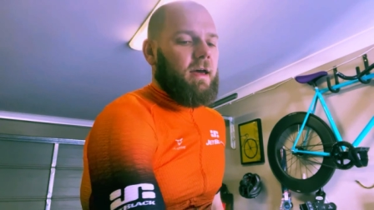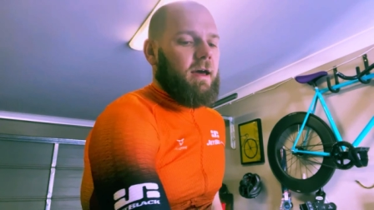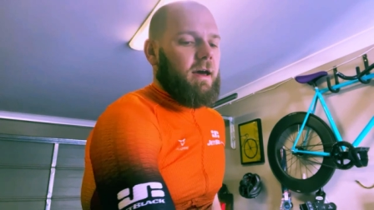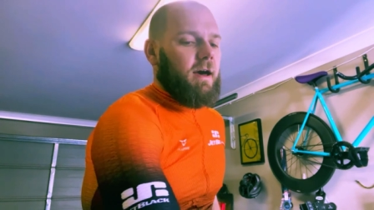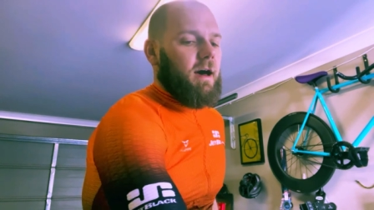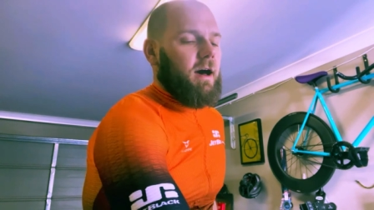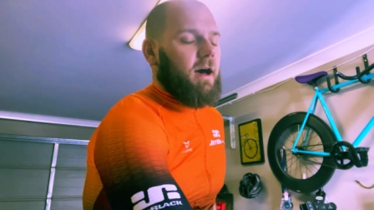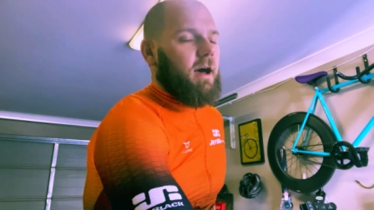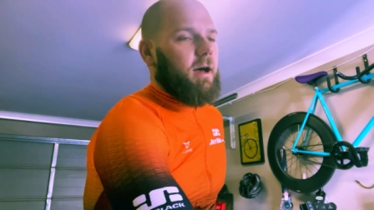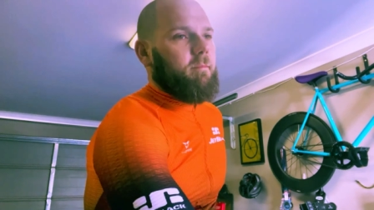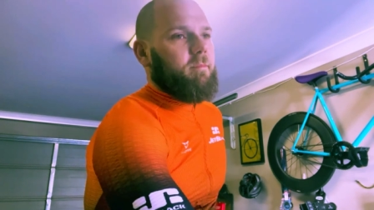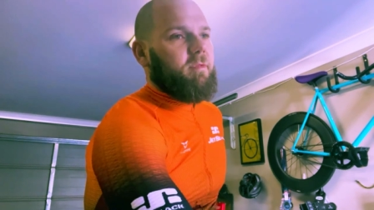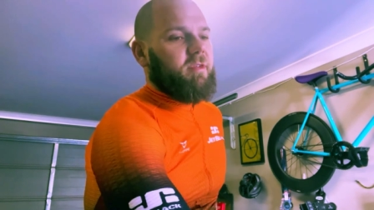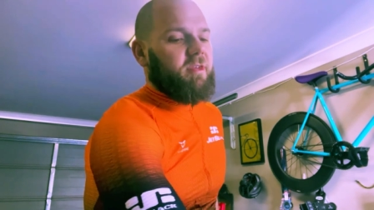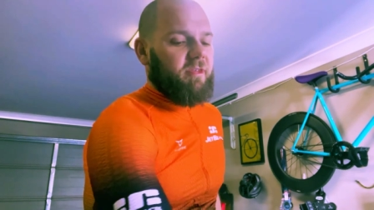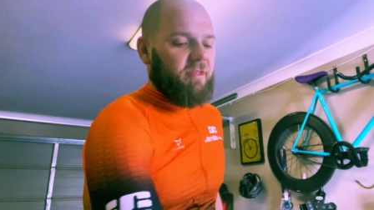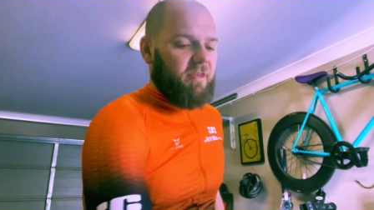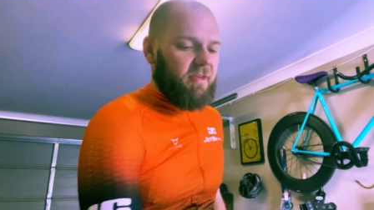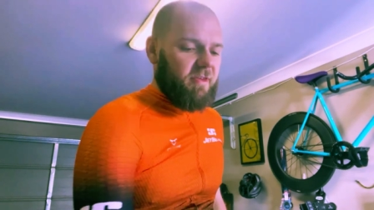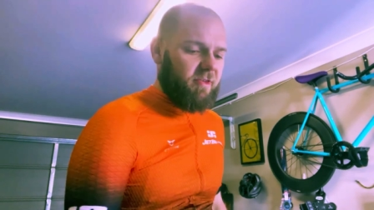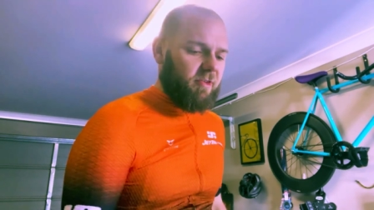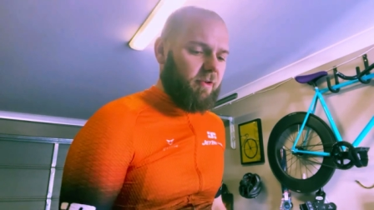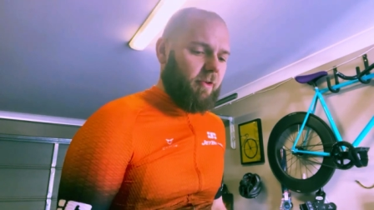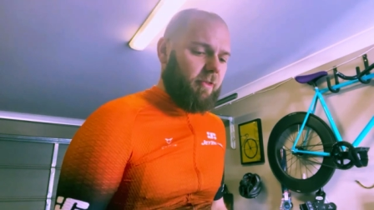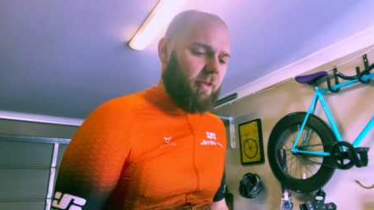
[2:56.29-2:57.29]
Um, so
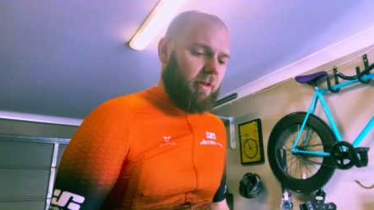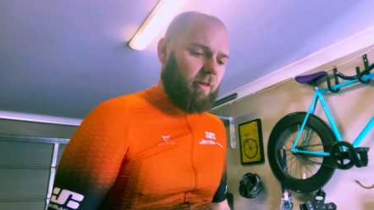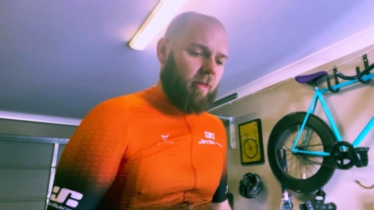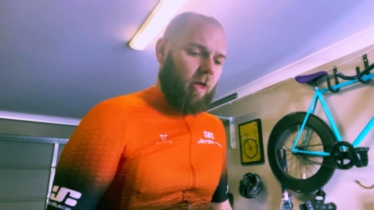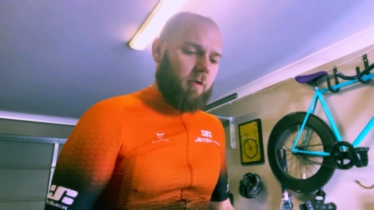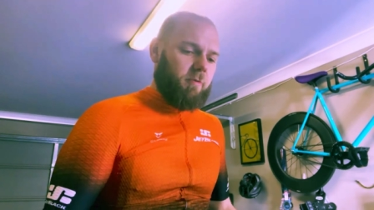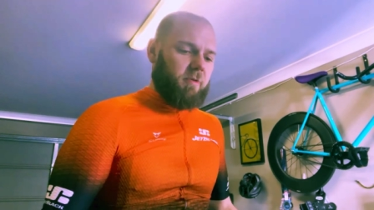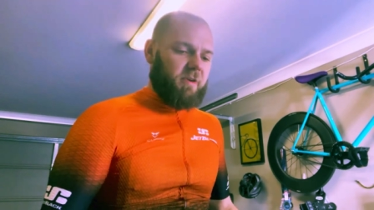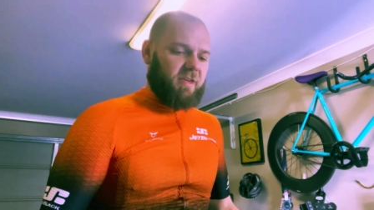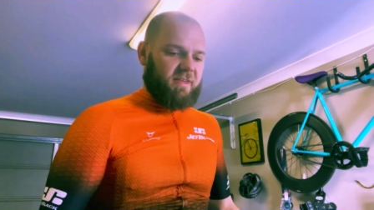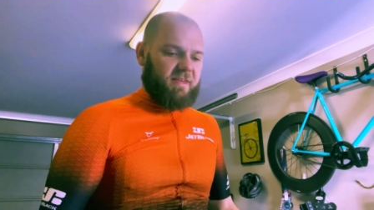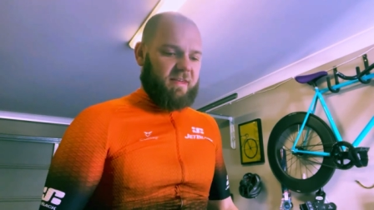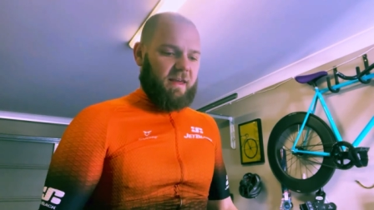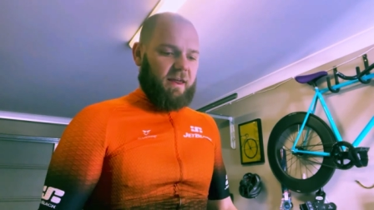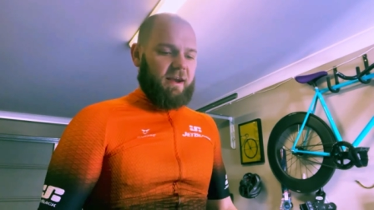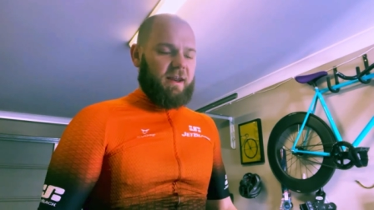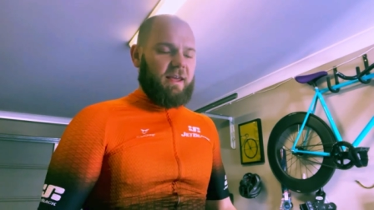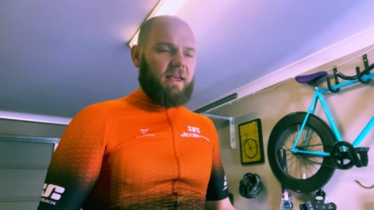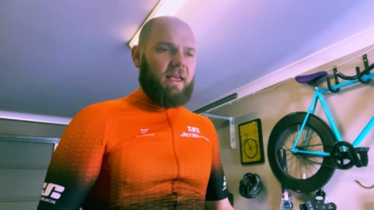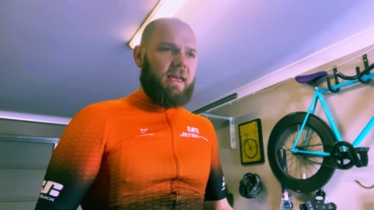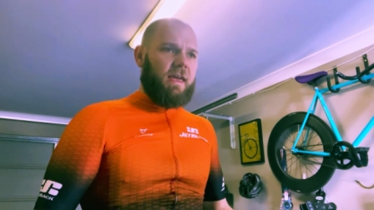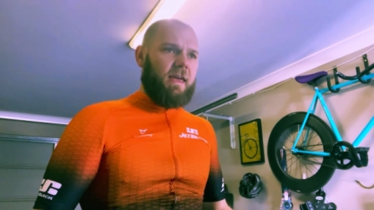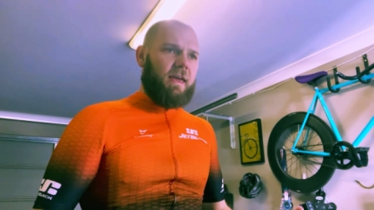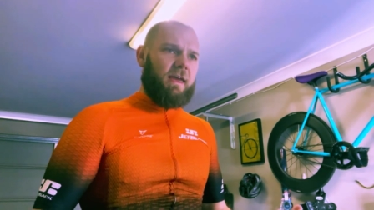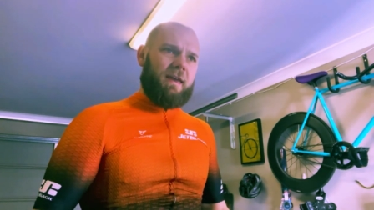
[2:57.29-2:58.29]
this is on the lowest
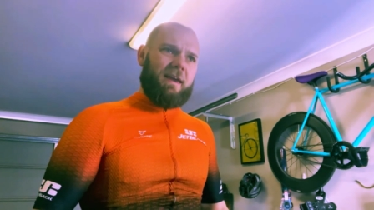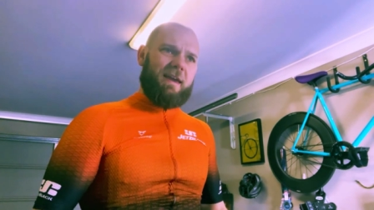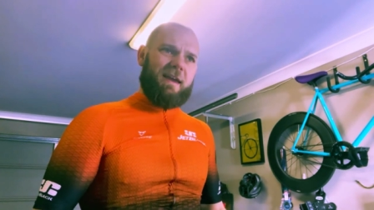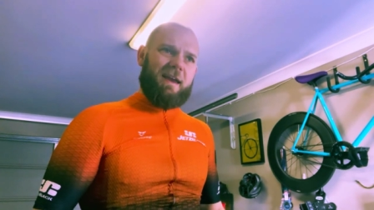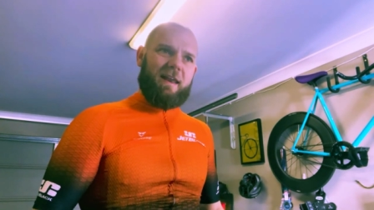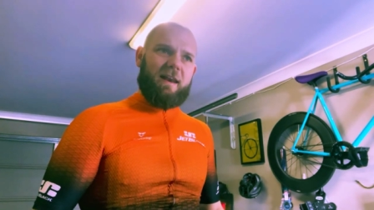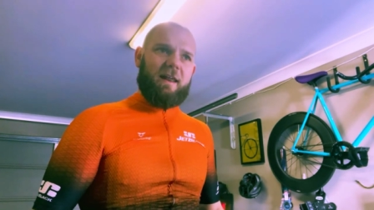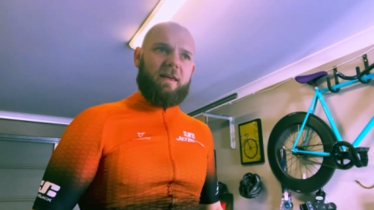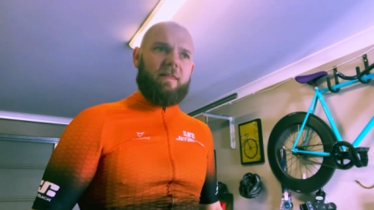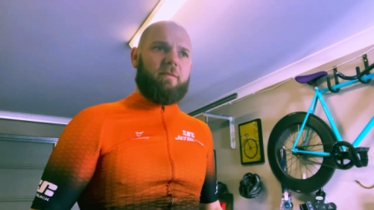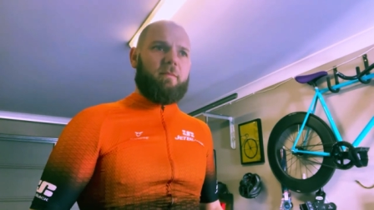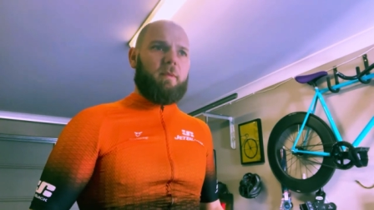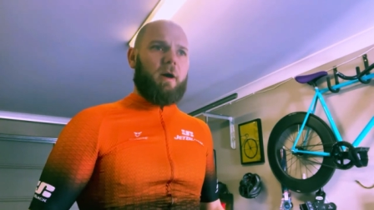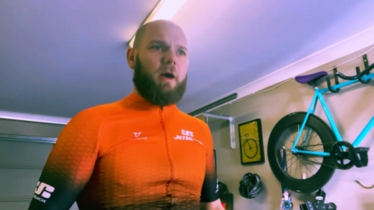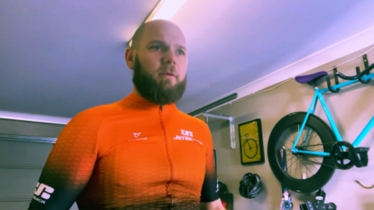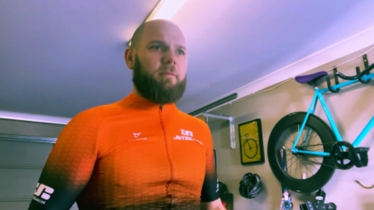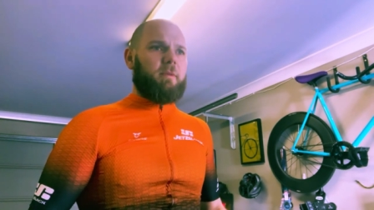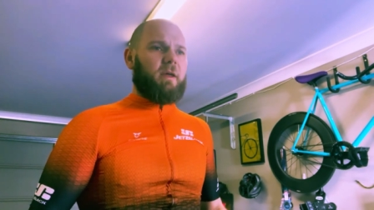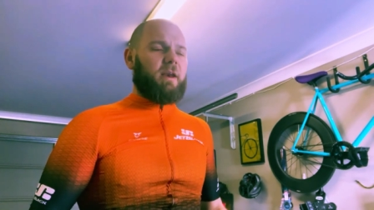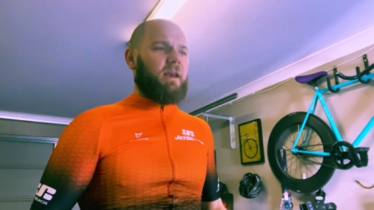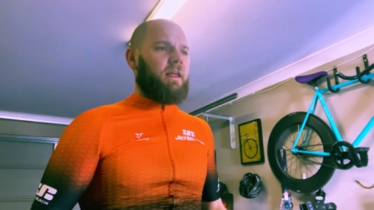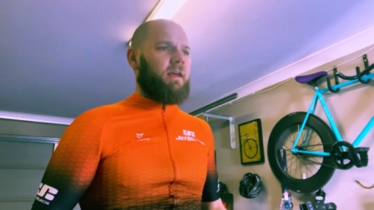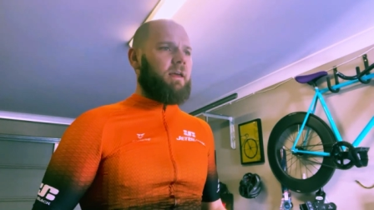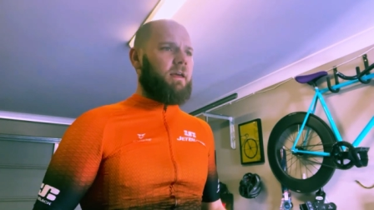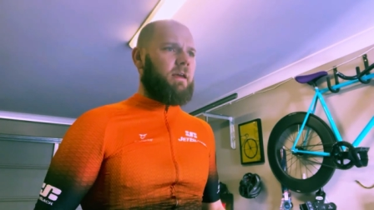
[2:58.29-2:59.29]
setting, and at the
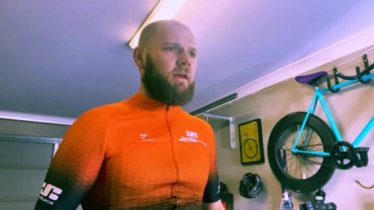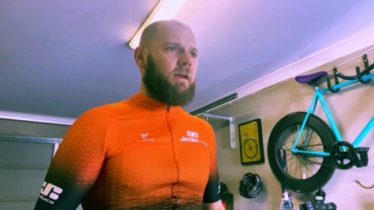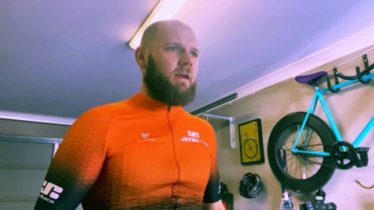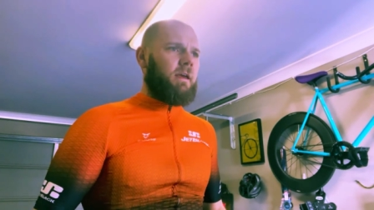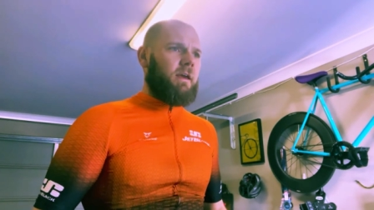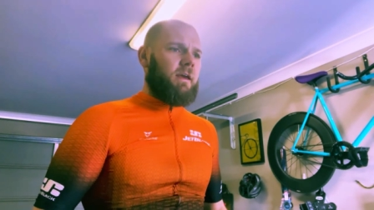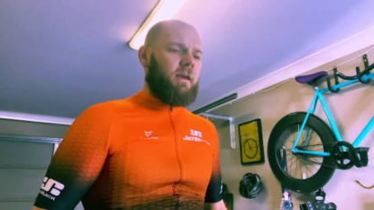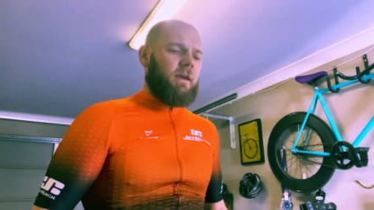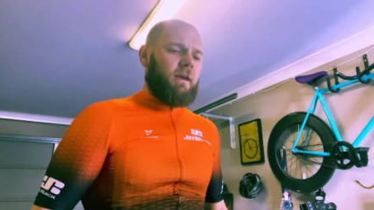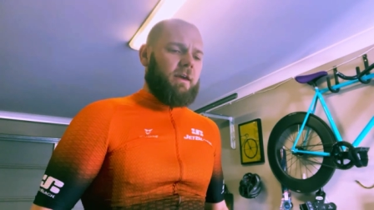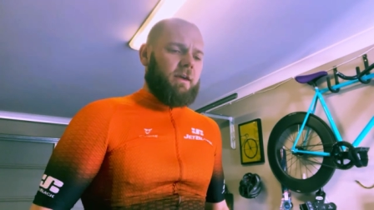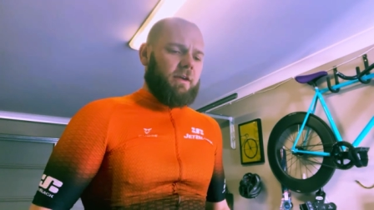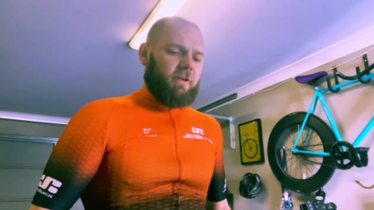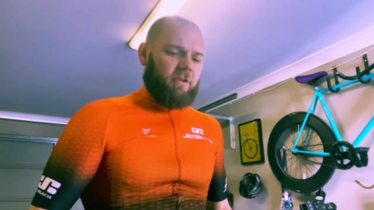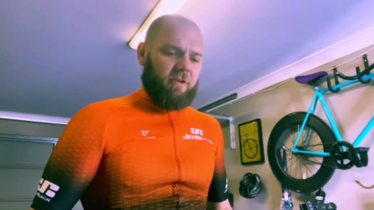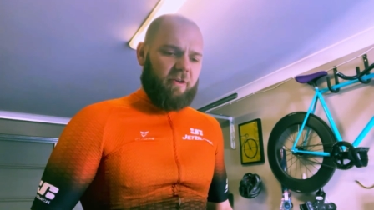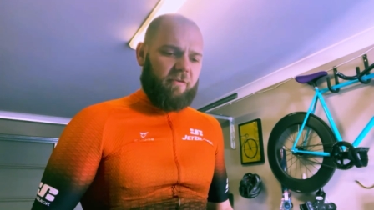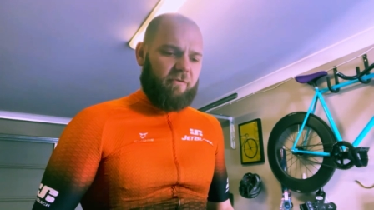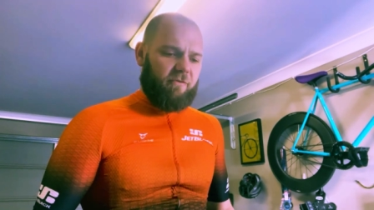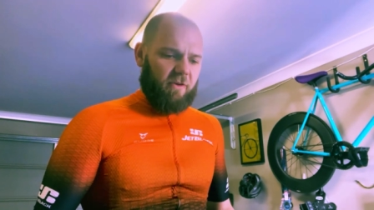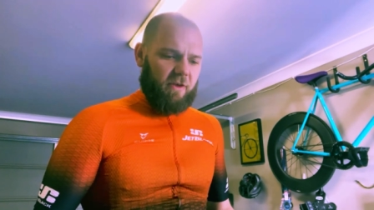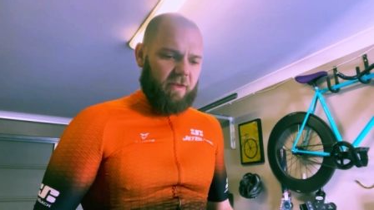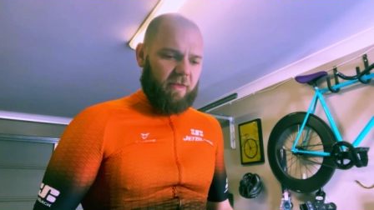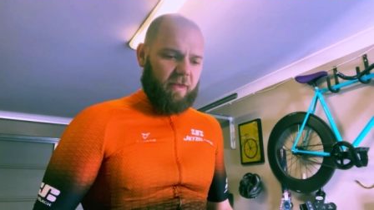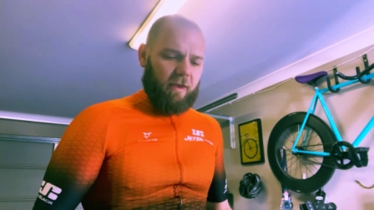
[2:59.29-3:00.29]
moment, actually
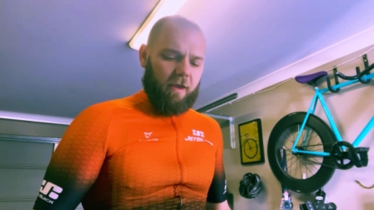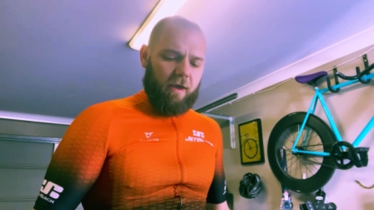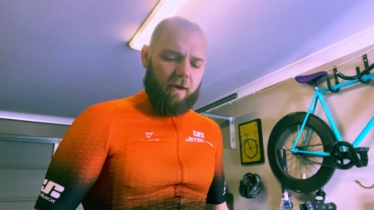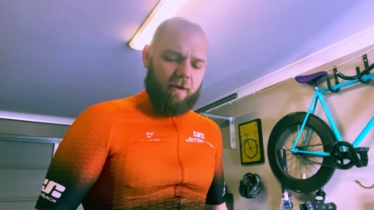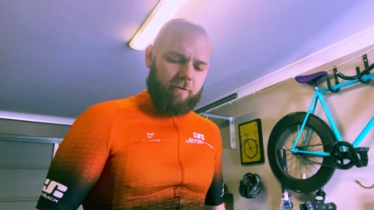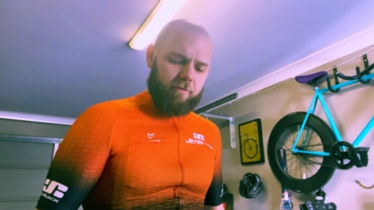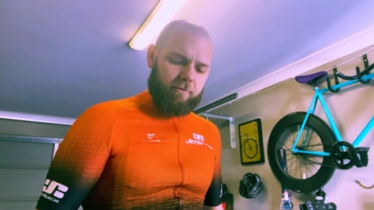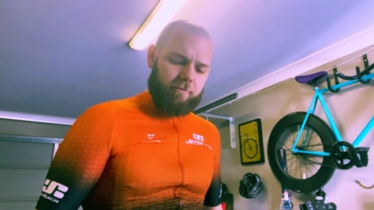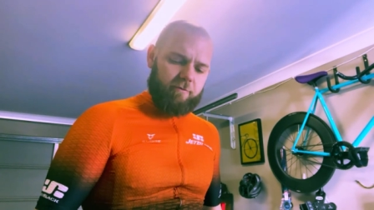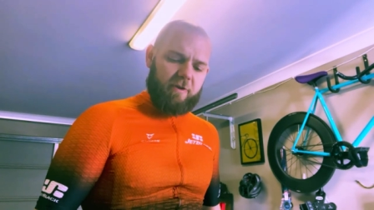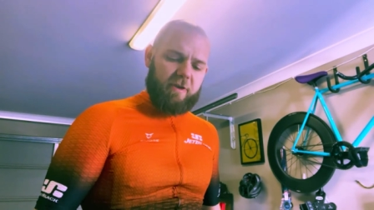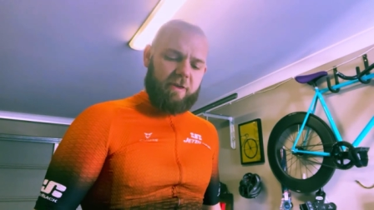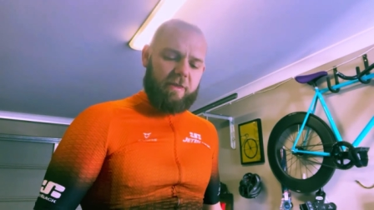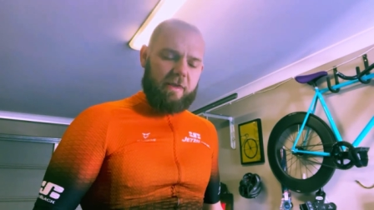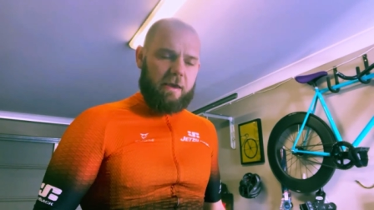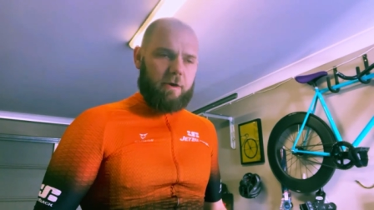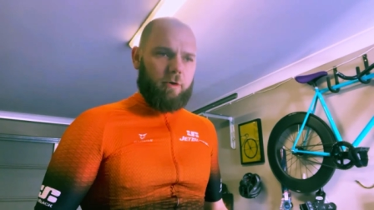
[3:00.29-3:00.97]
feeling really